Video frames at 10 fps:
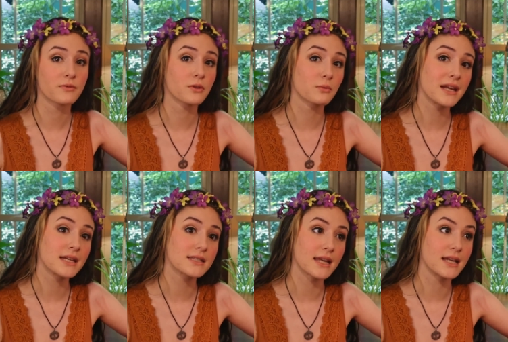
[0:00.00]
of the
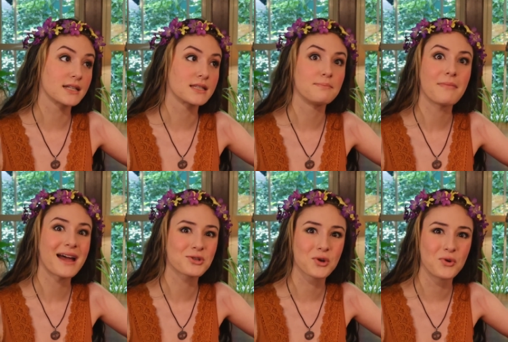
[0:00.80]
Rings and its
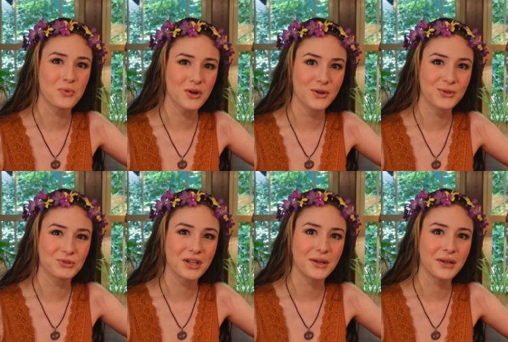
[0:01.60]
magical world,